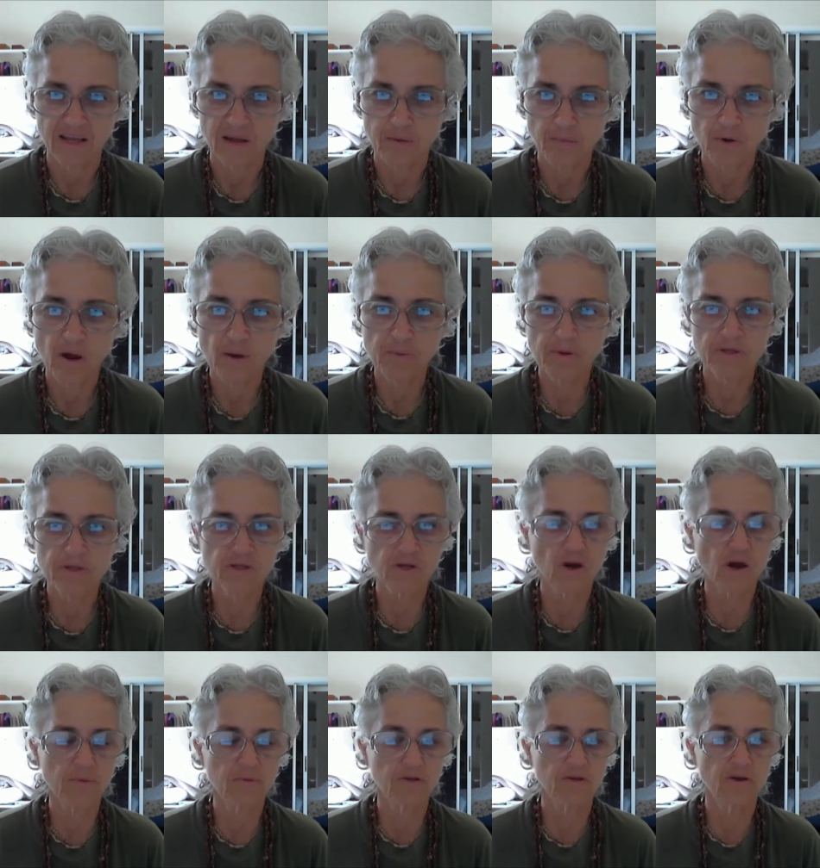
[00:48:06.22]
Prabhupada's
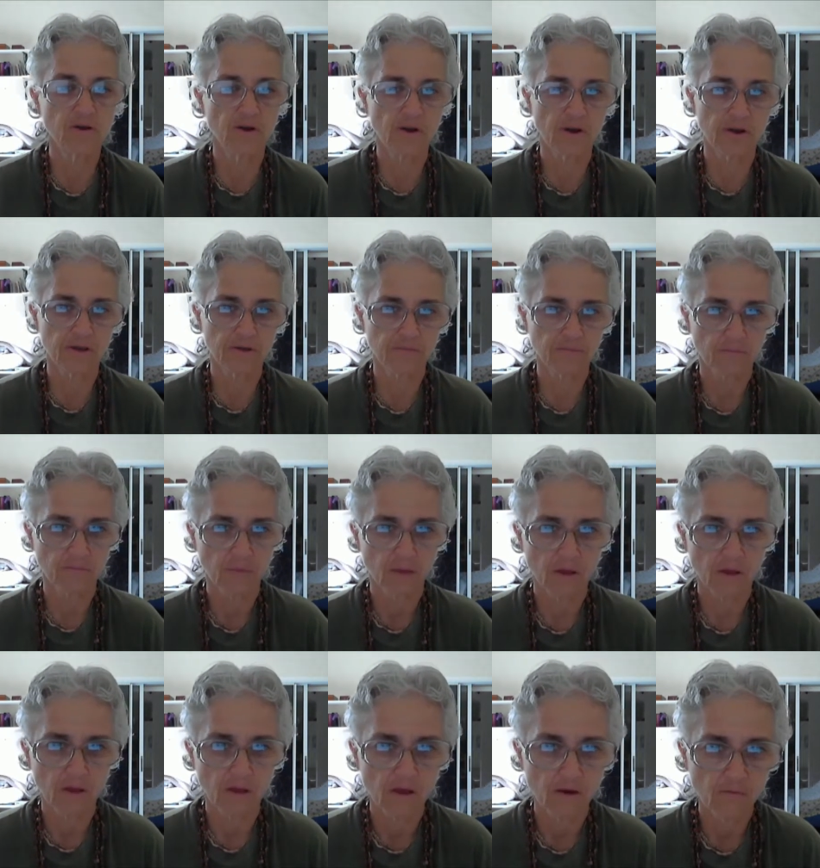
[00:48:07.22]
commentary.
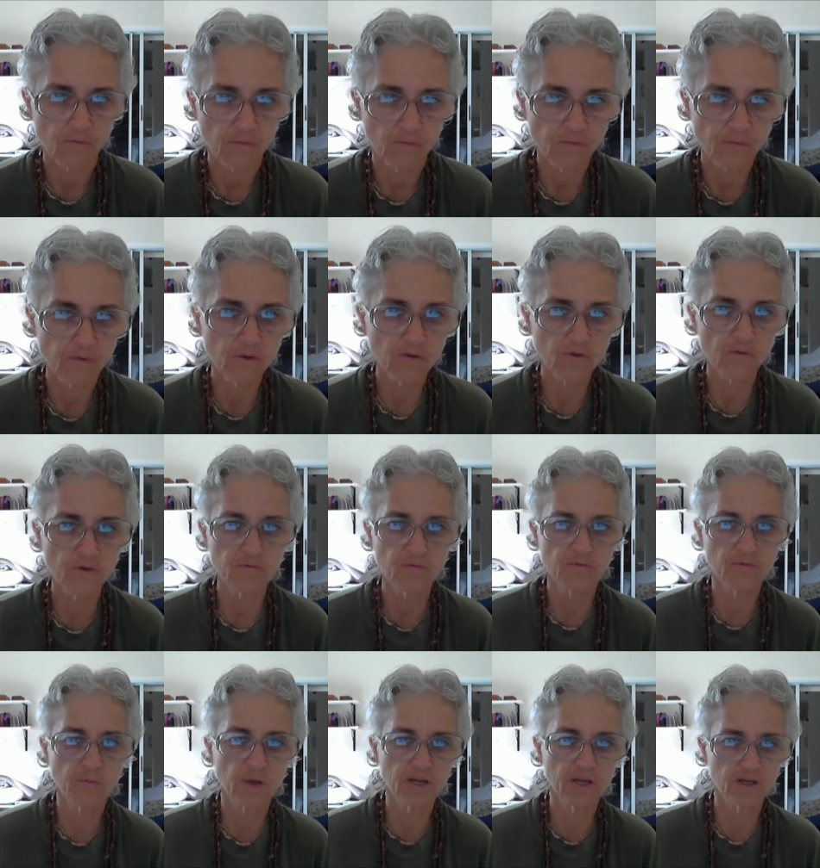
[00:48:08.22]
For further
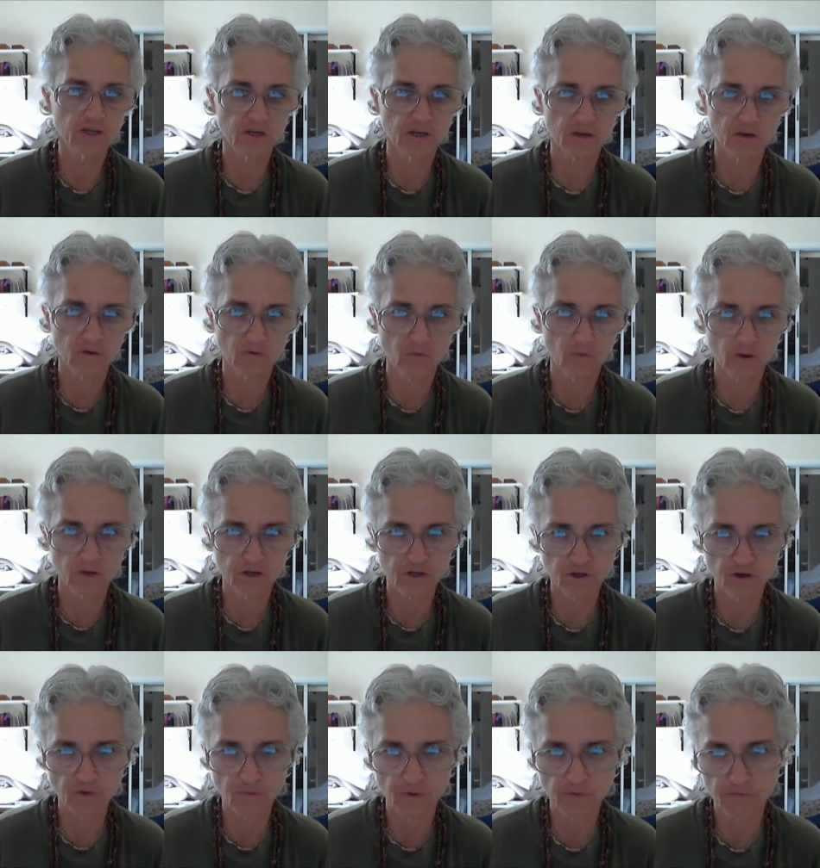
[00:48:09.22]
information, one
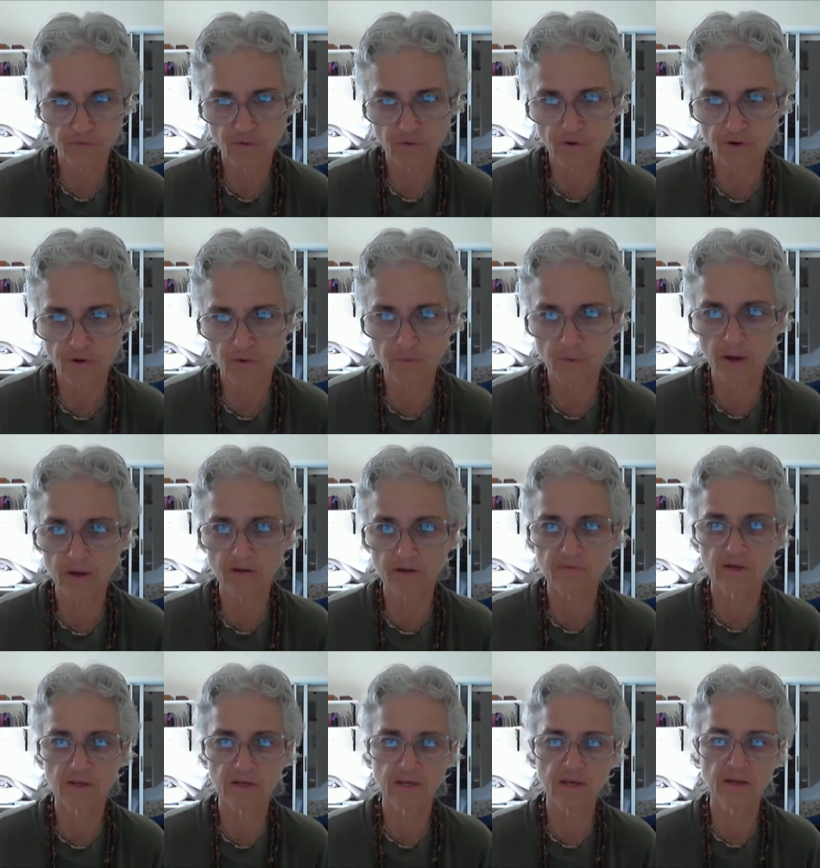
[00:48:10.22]
should refer to
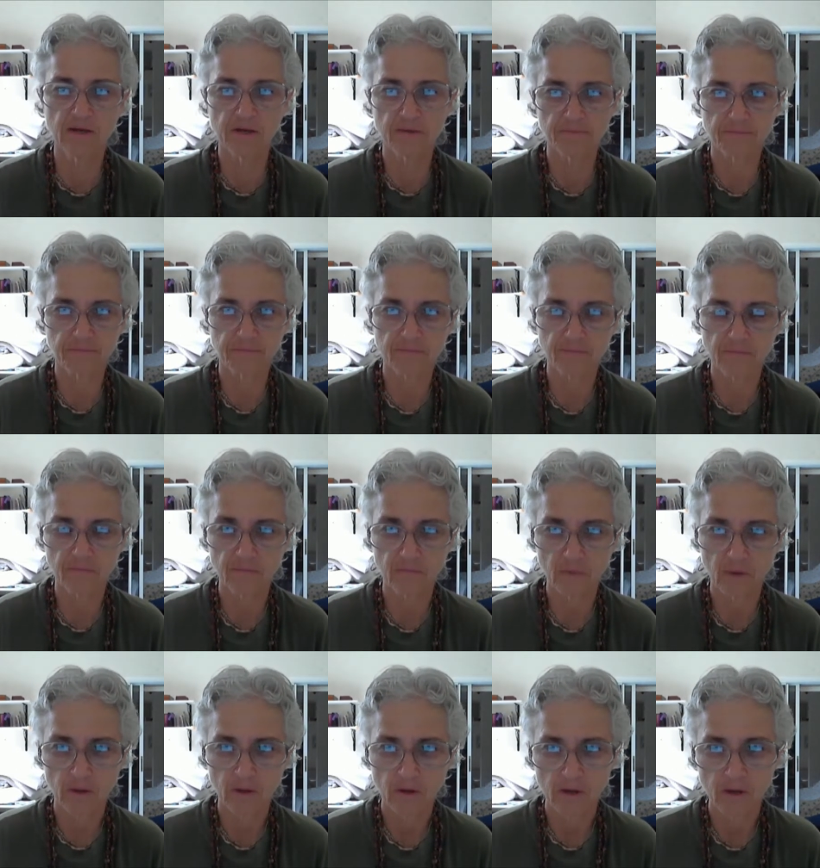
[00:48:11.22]
Bhagavad Gita.
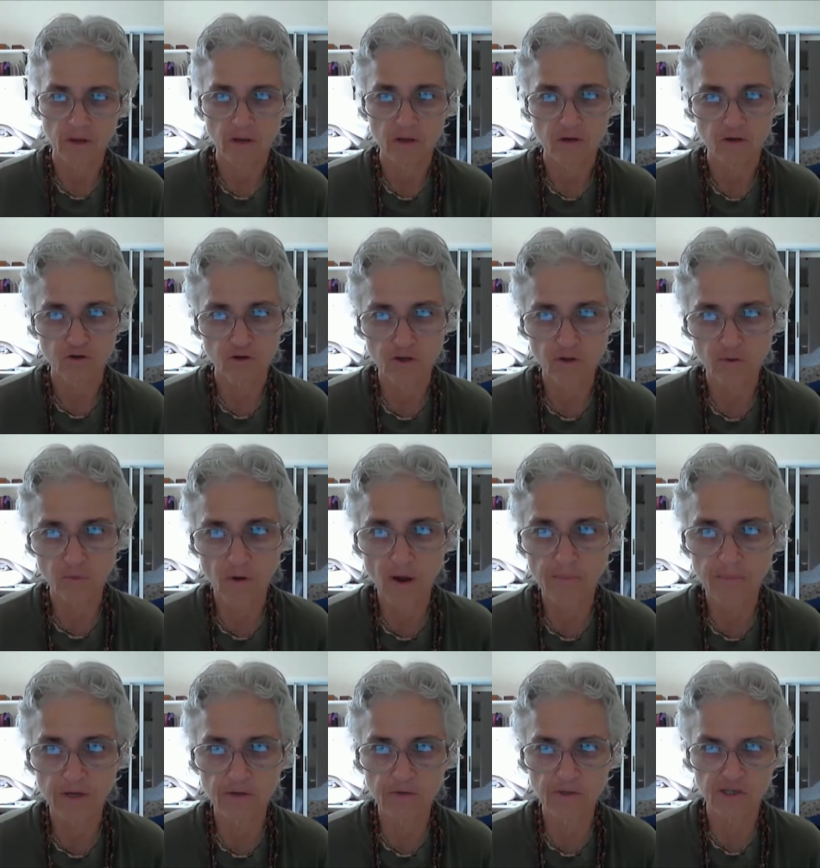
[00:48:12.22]
Srila
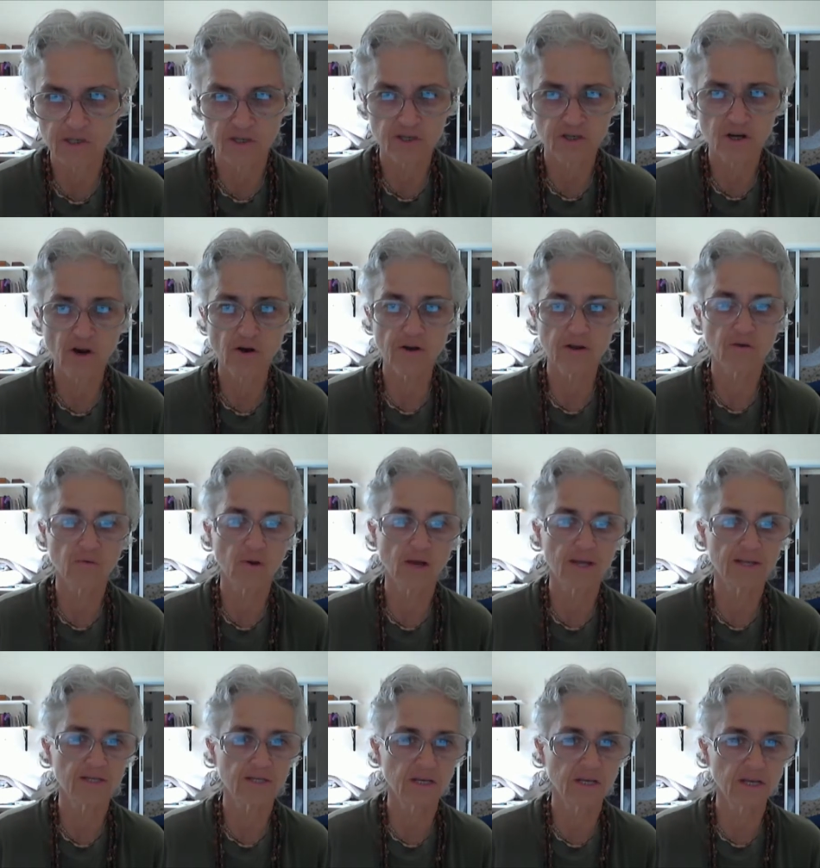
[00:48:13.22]
Ramanujacharya
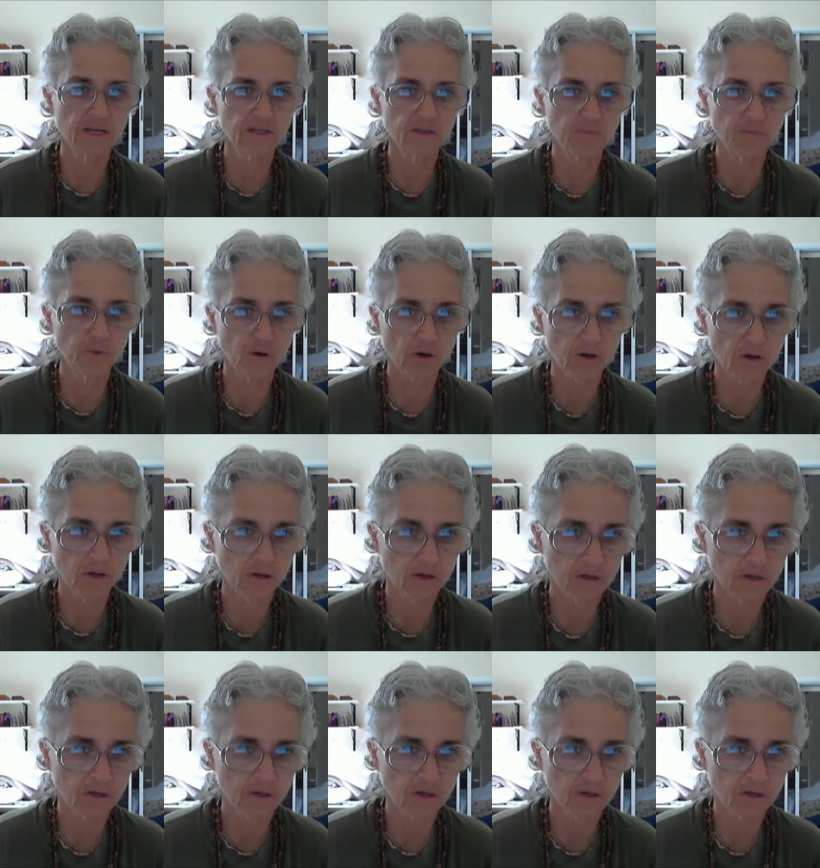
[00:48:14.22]
writes in his book,